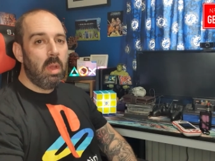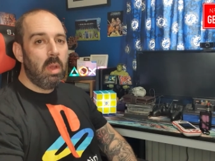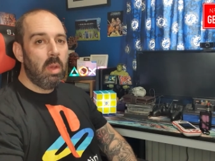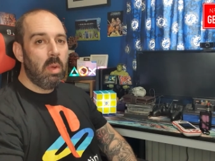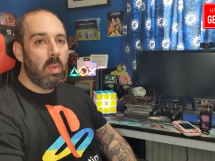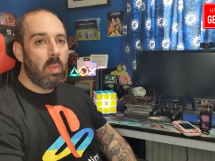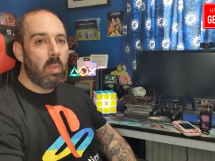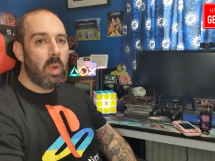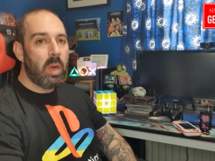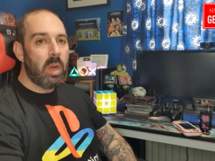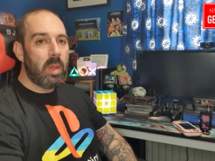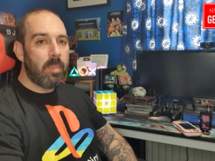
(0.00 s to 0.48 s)

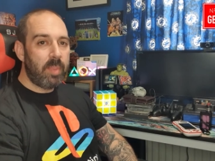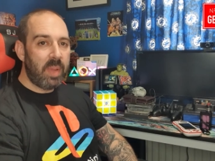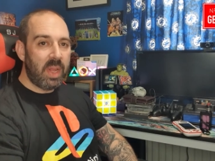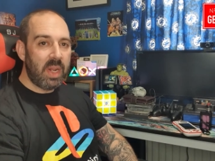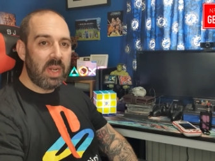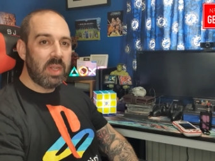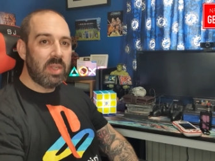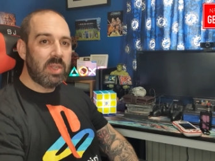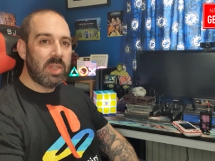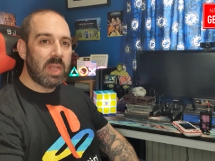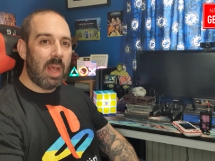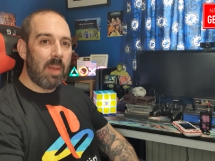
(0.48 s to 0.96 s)
when I picked
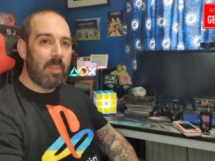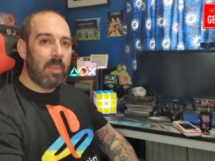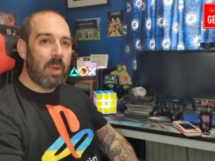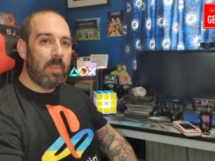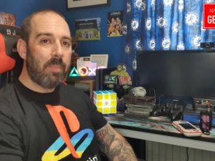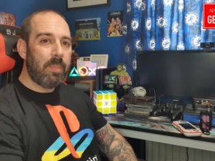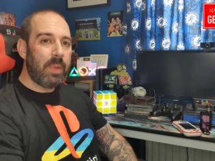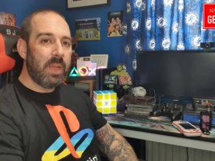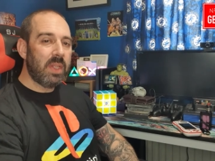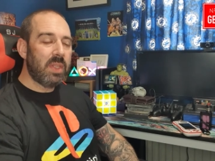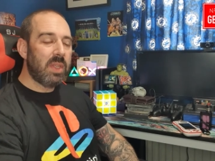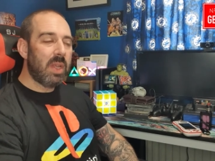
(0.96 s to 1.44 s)
this up, I
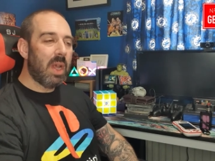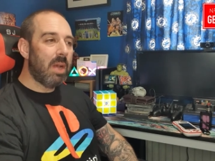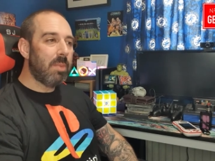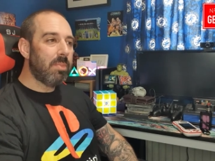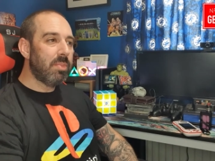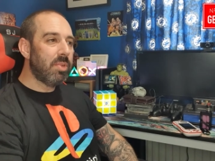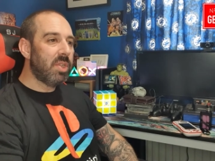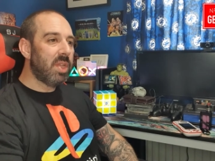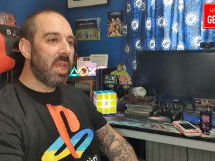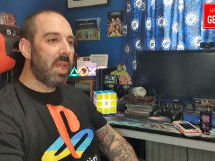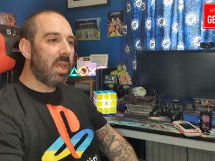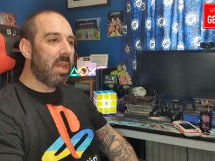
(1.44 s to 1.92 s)
picked it up
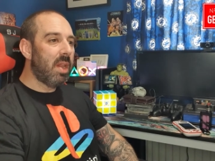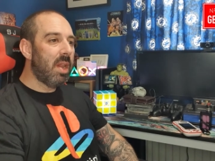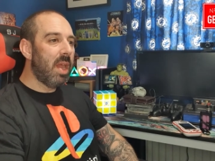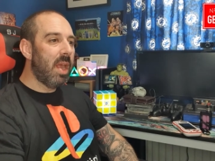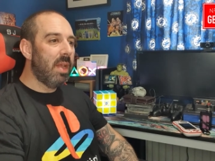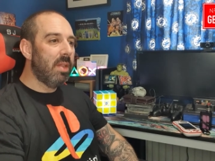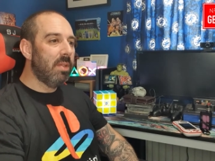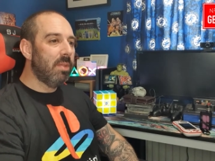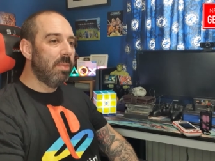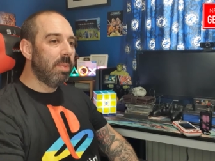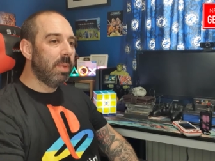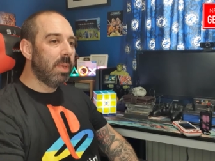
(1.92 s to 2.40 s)
second
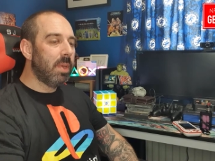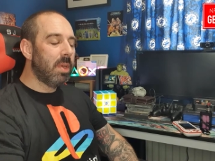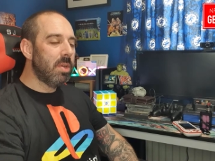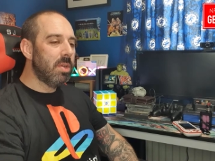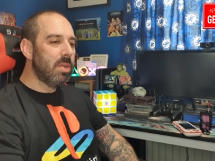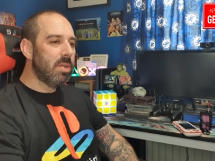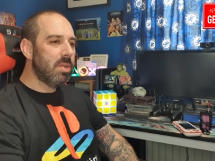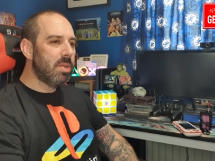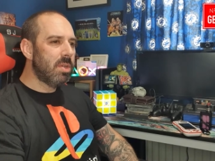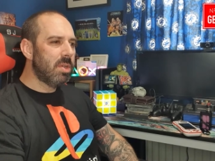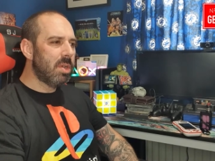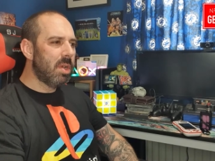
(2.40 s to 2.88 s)
hand
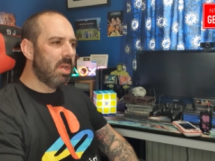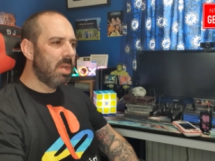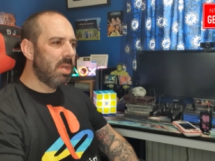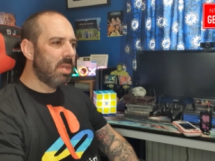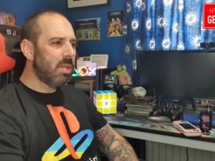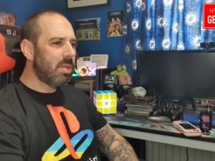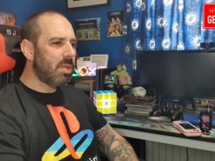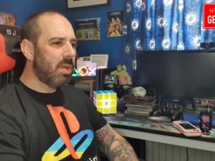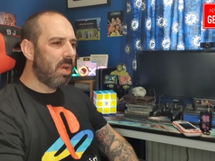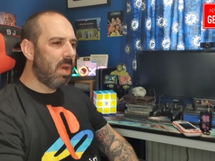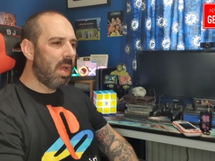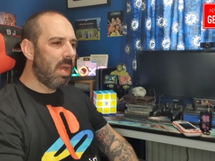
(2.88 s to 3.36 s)
because at the
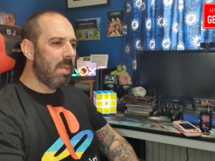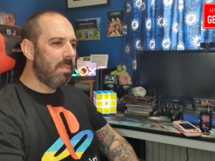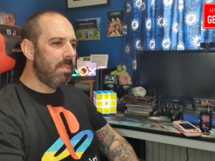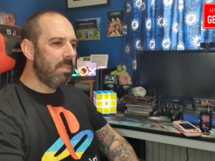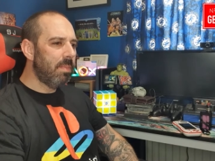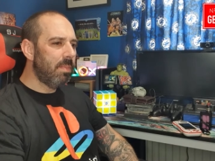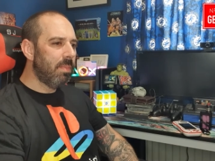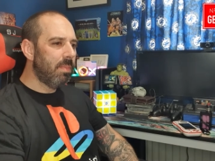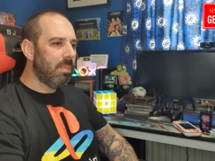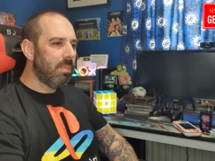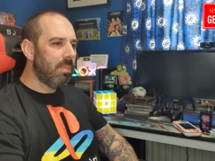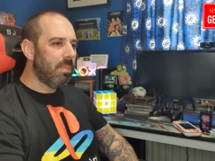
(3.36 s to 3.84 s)

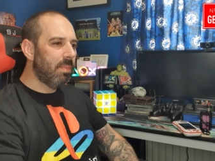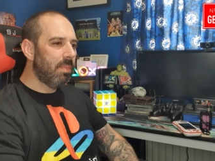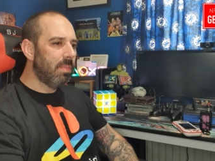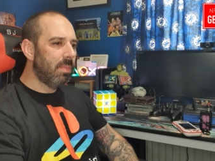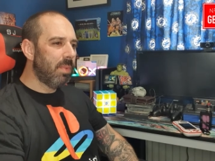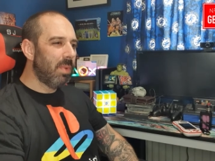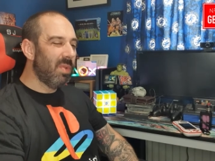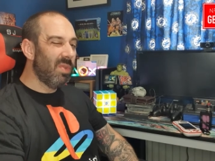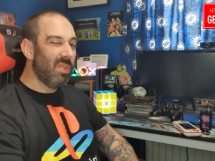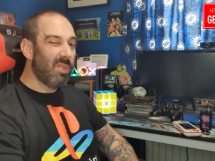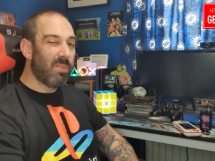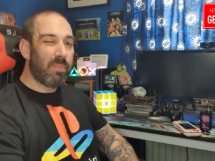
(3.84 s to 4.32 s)
time
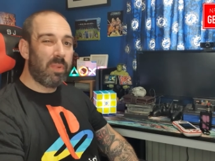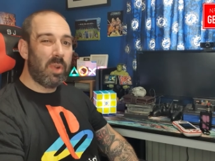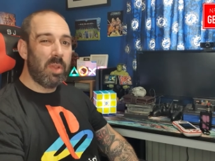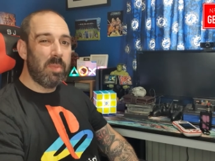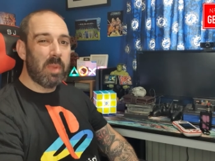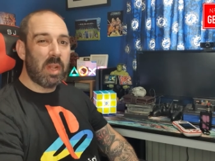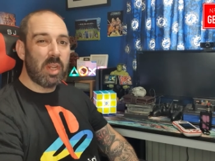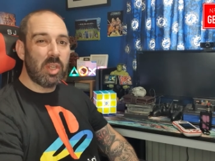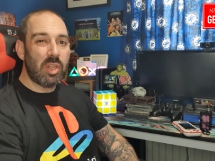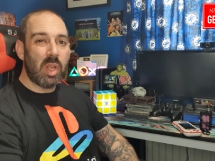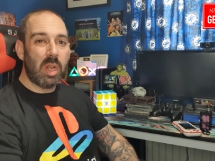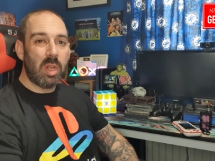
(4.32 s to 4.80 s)
it was pretty
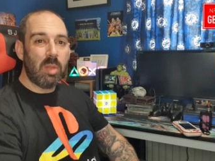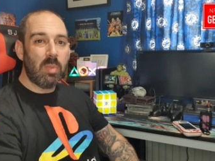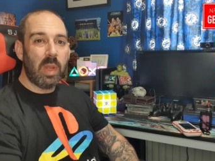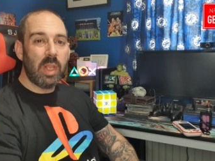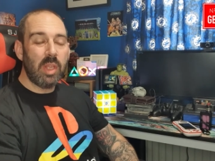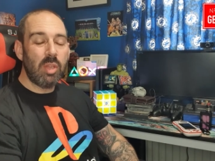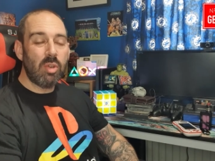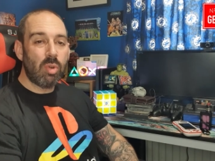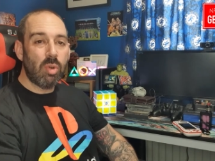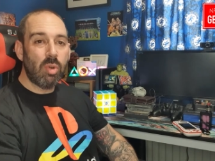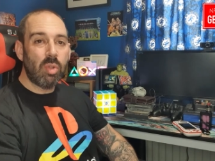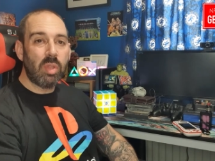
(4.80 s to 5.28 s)
much the only way
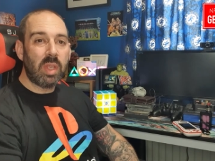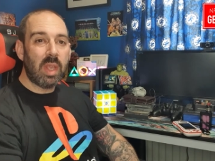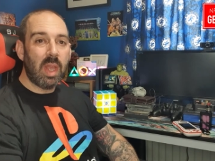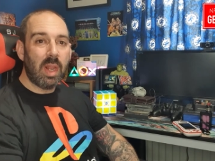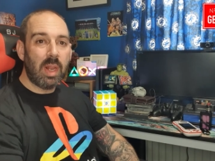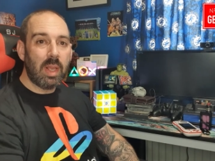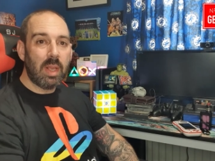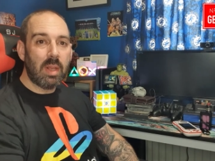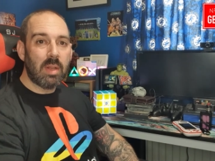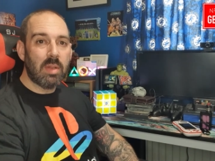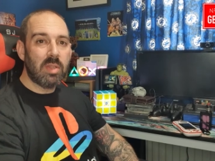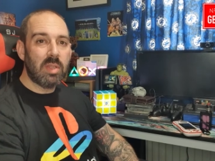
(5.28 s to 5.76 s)
you could get
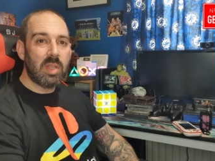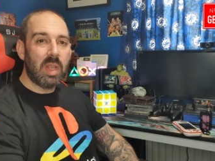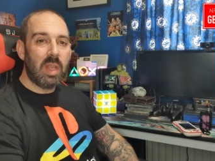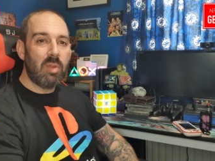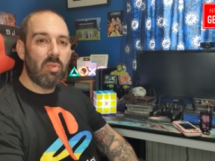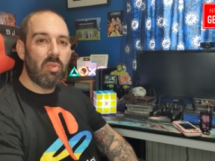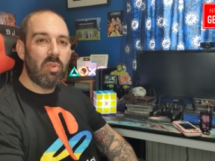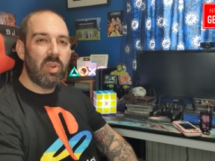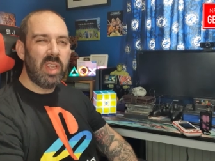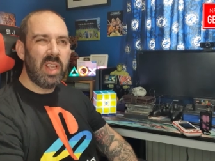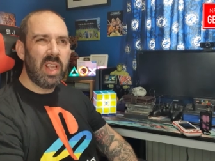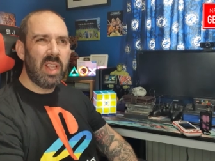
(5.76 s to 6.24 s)
it, because they
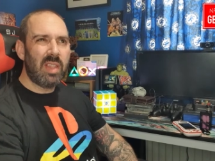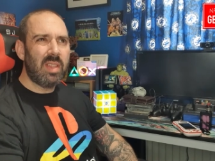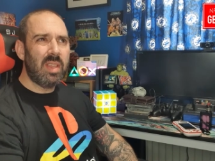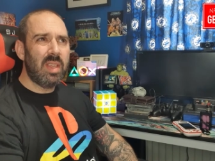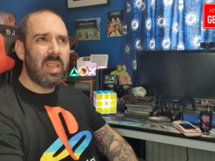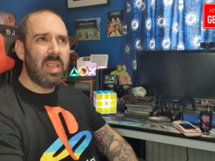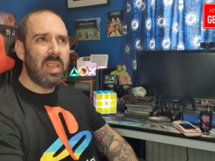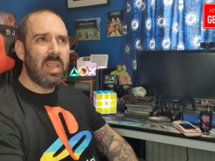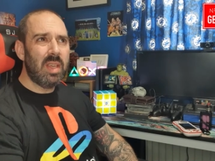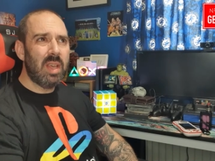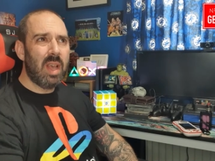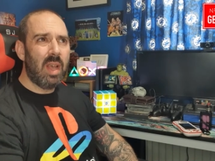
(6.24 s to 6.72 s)
already had
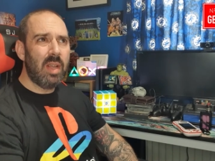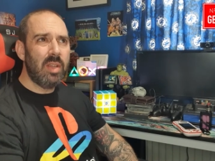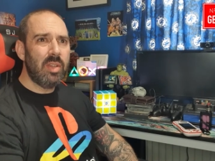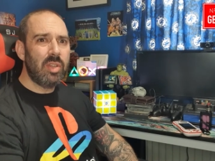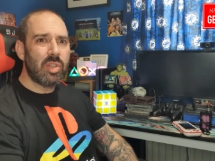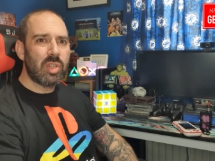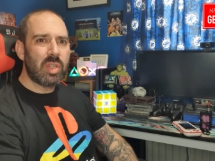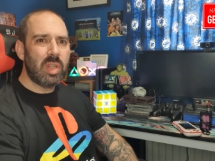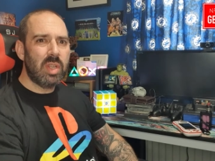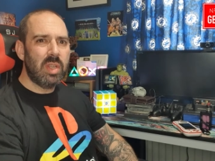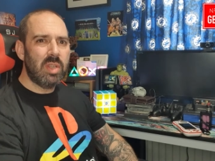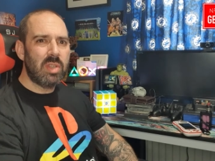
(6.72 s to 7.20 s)
the
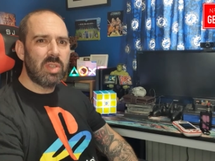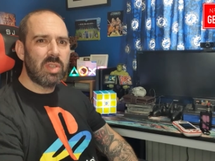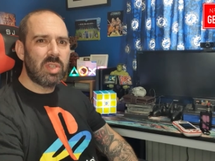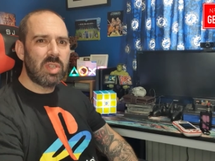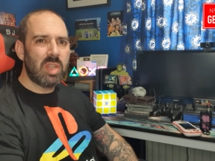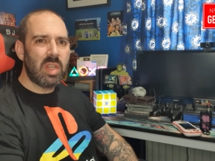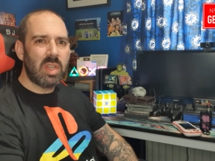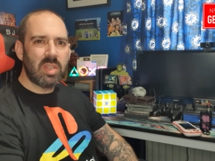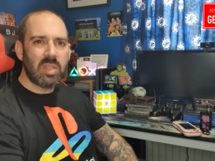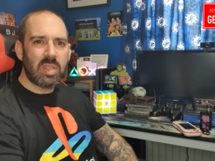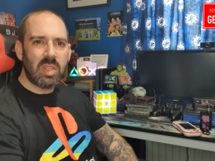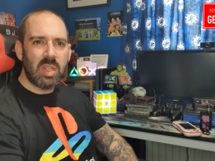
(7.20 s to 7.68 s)
HD
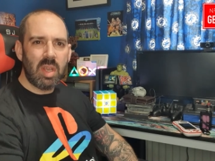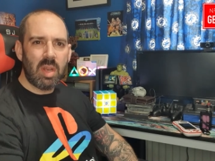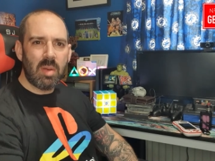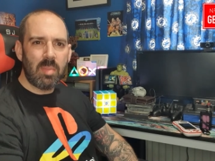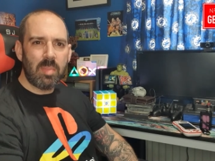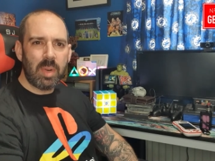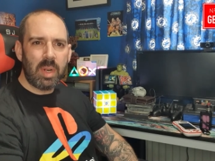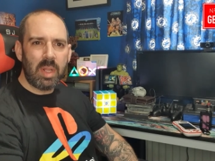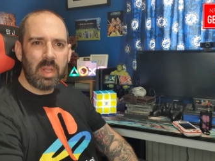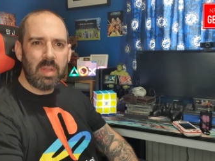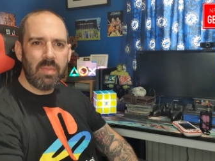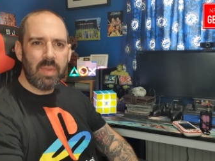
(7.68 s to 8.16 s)
60, I
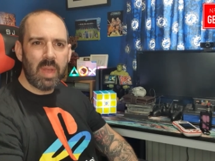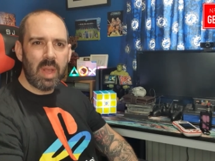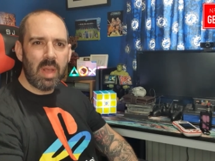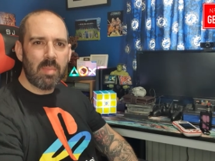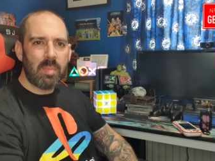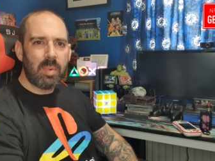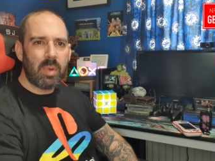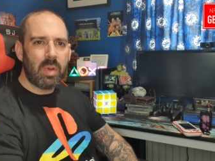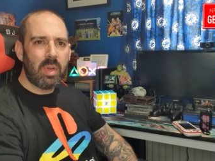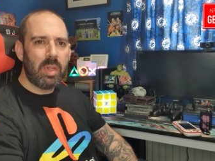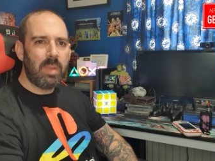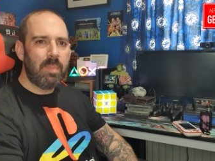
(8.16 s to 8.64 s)
believe, out
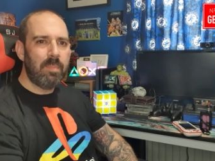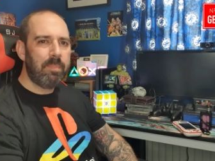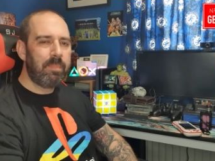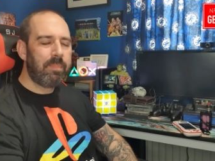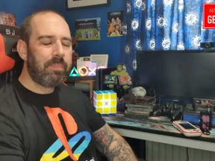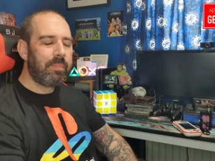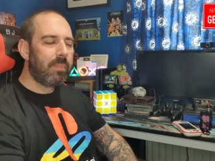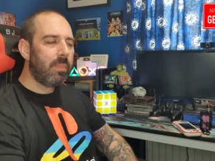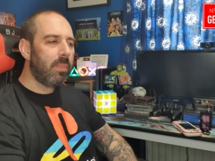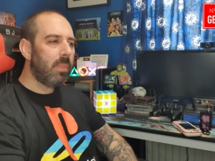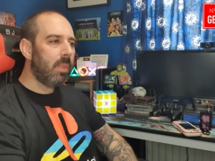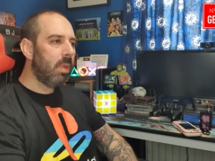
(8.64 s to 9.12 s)
by them.
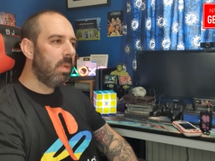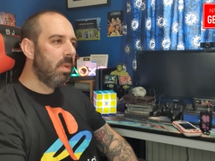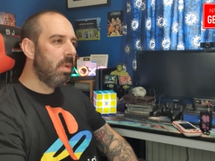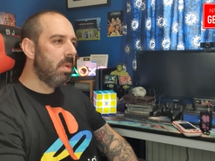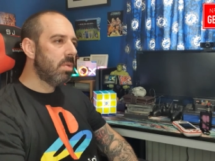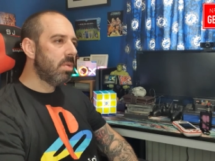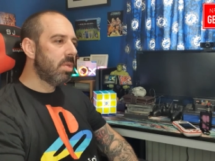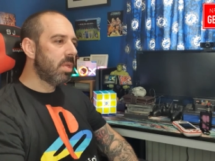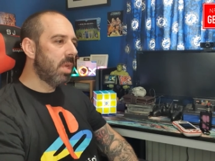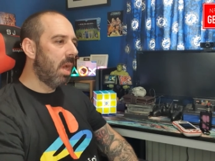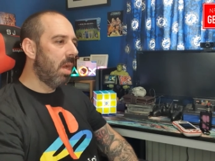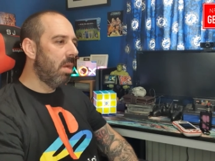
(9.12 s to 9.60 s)

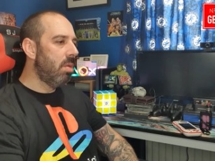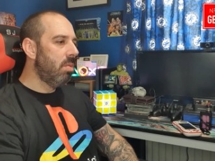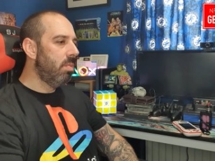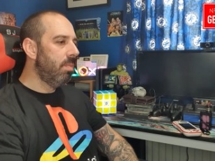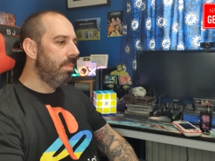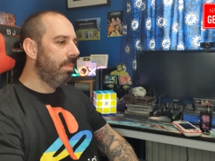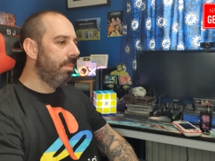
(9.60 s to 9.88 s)
So